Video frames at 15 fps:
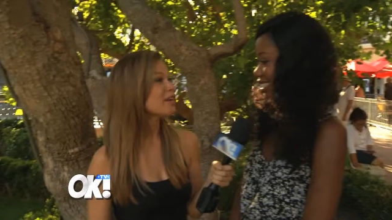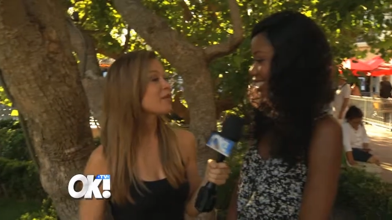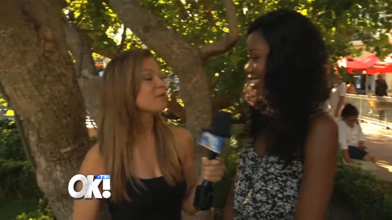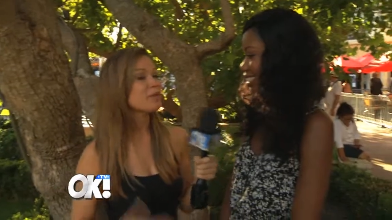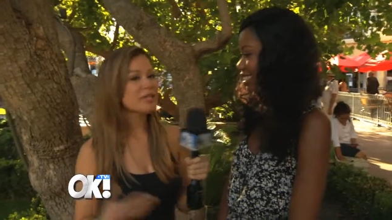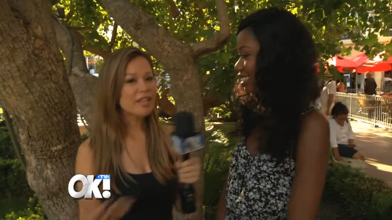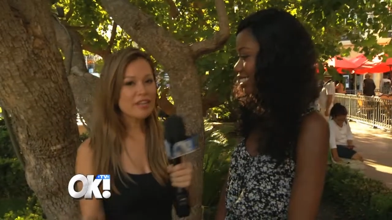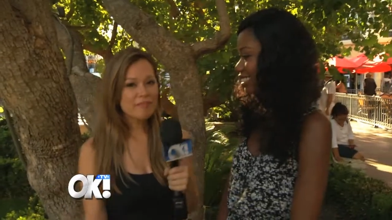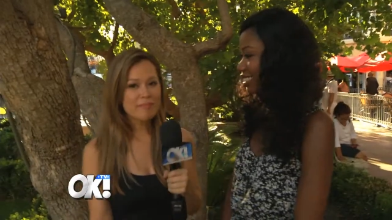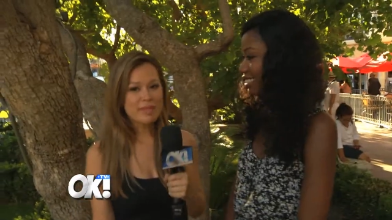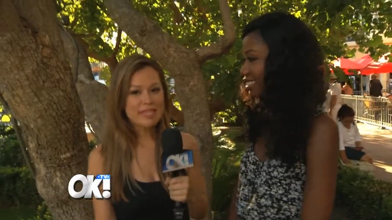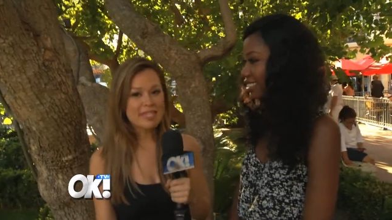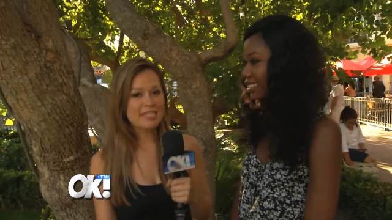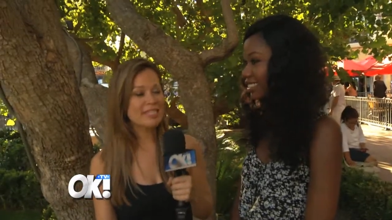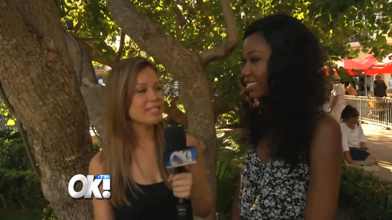Speaker 1: Now, in real life,
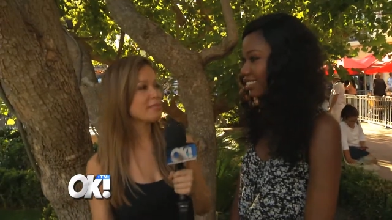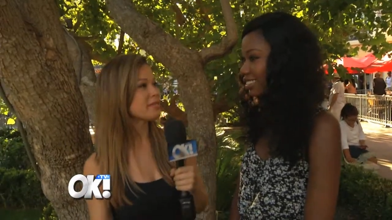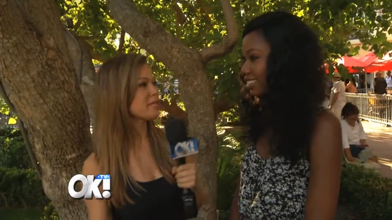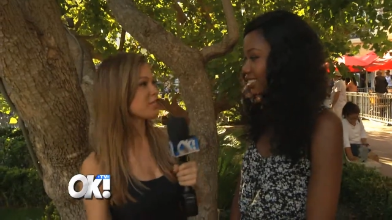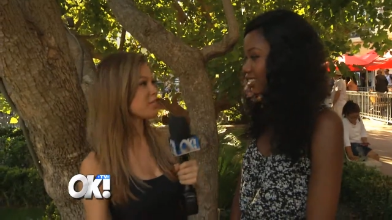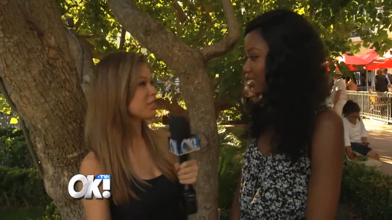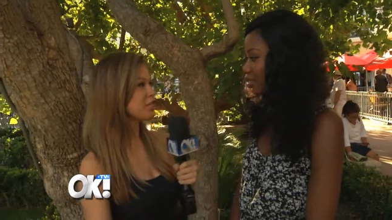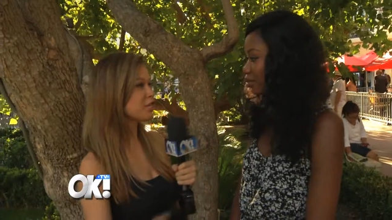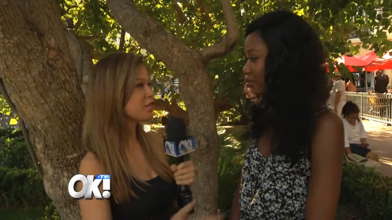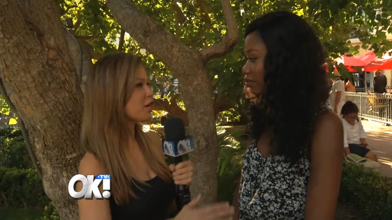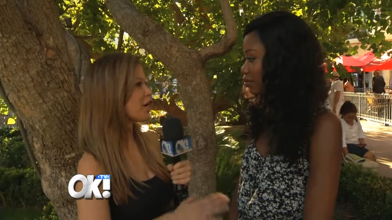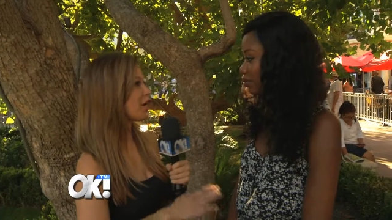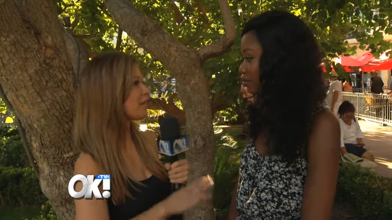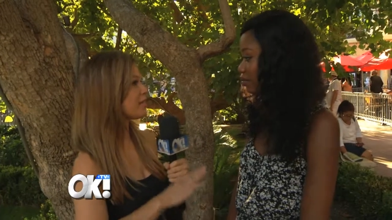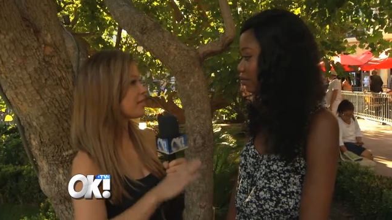Mindy, it seems like she's
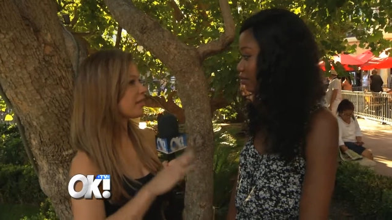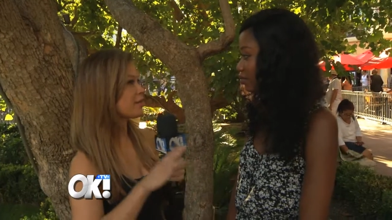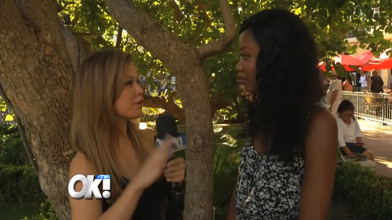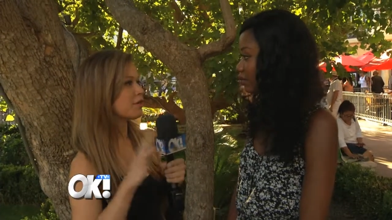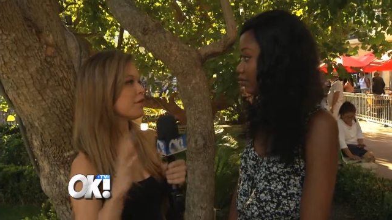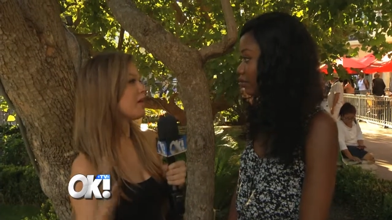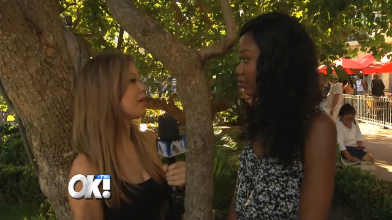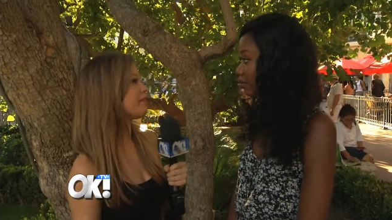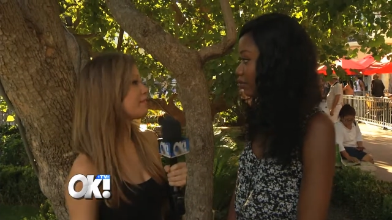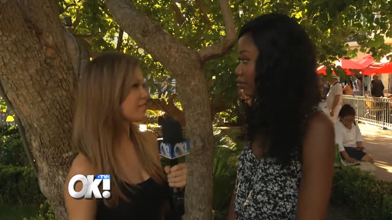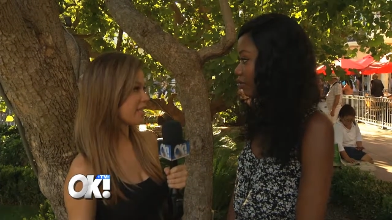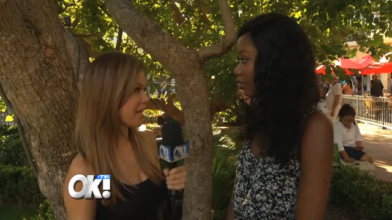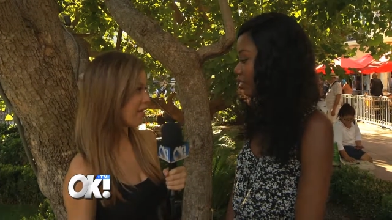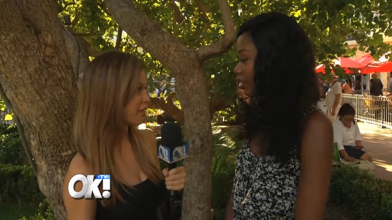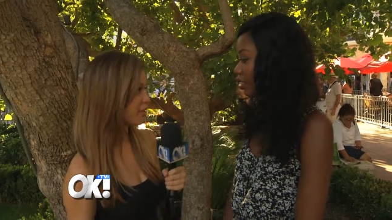got her life
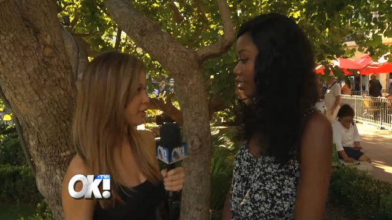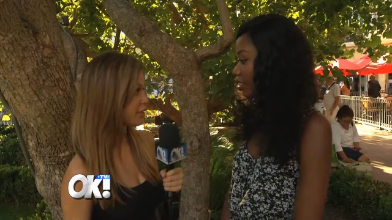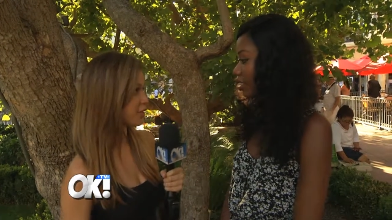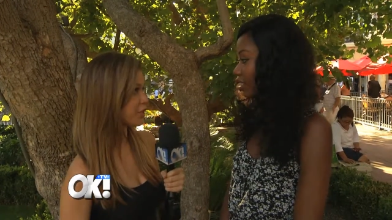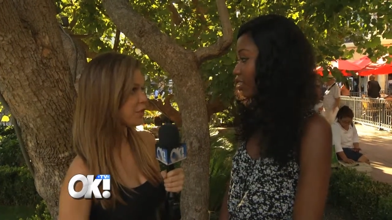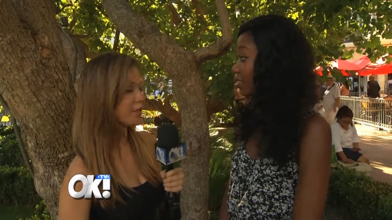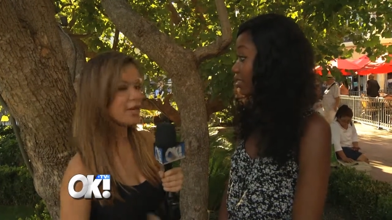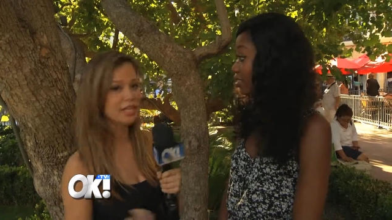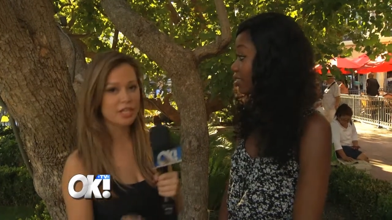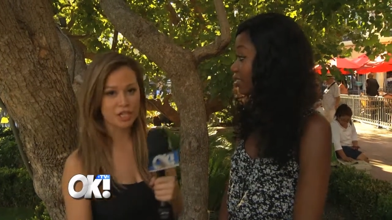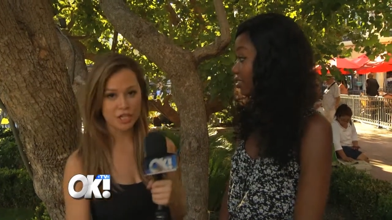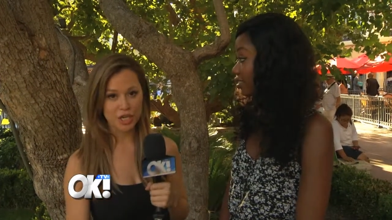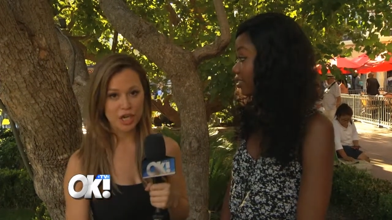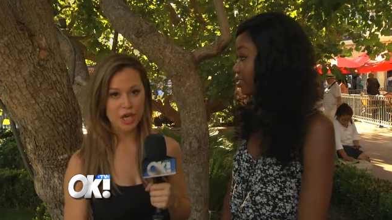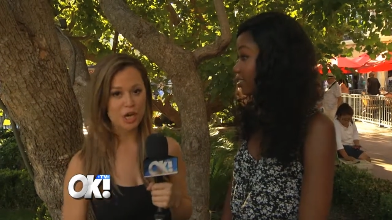together. She created the
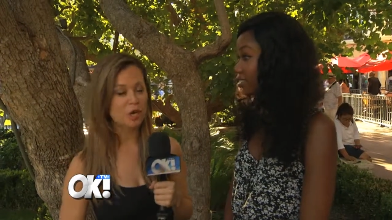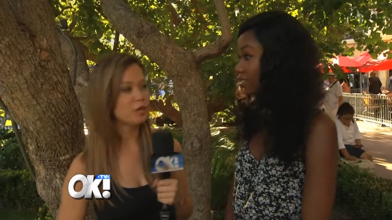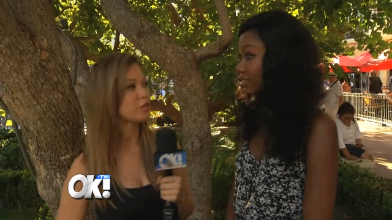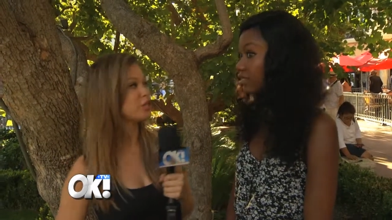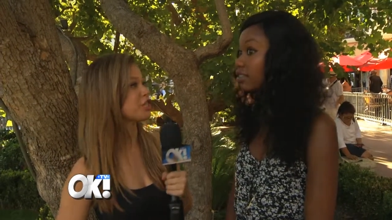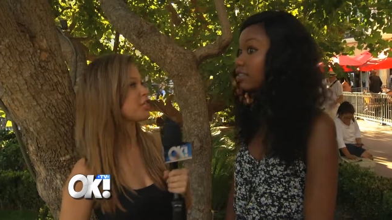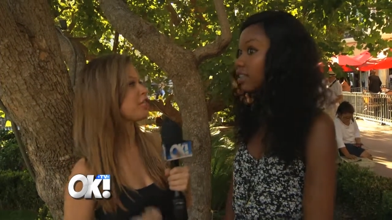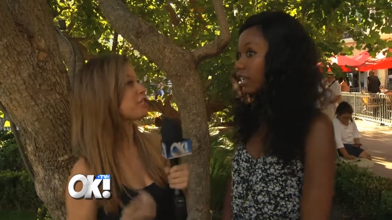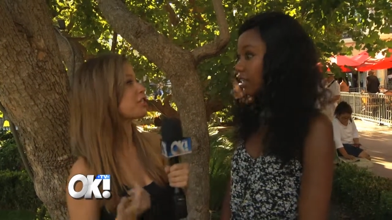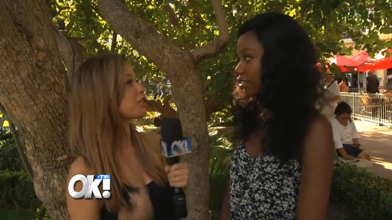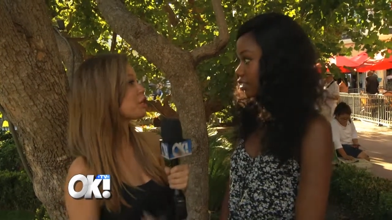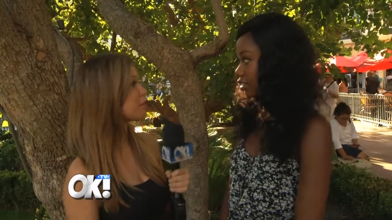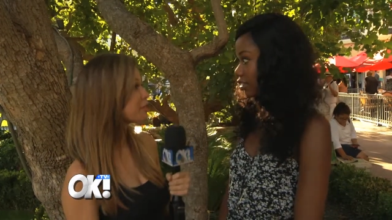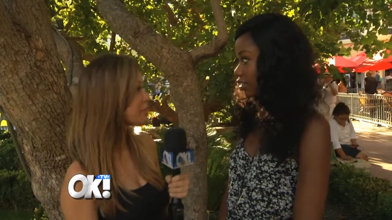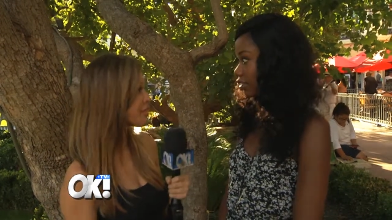show, she
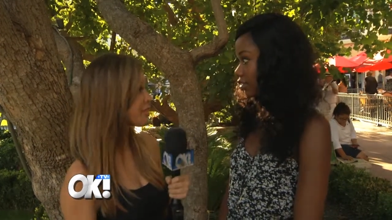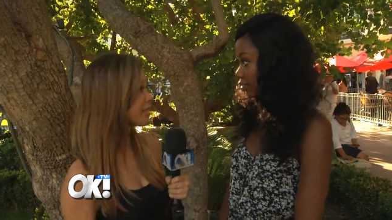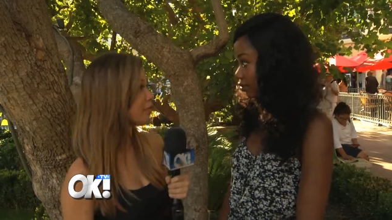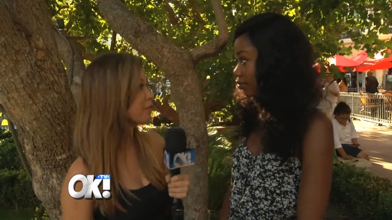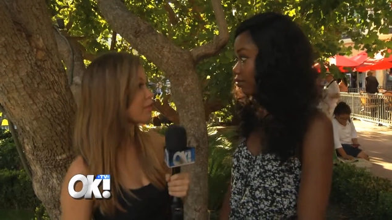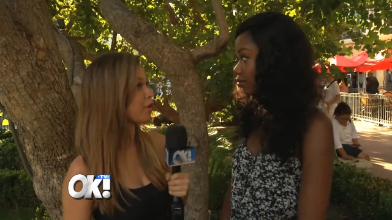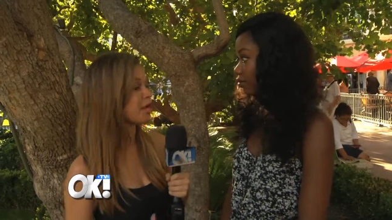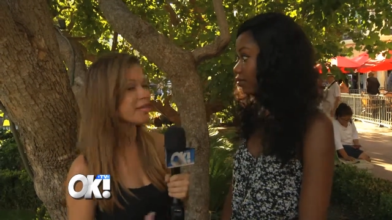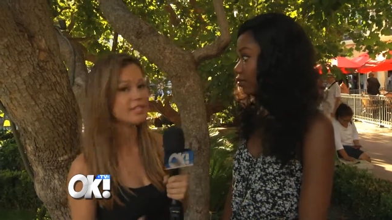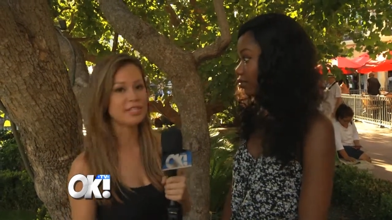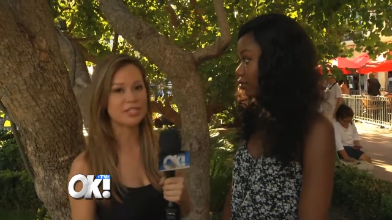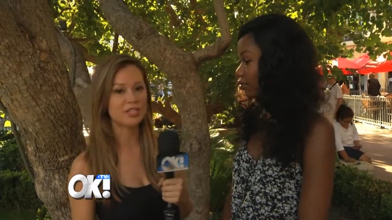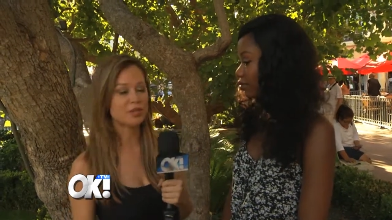stars in it, writes,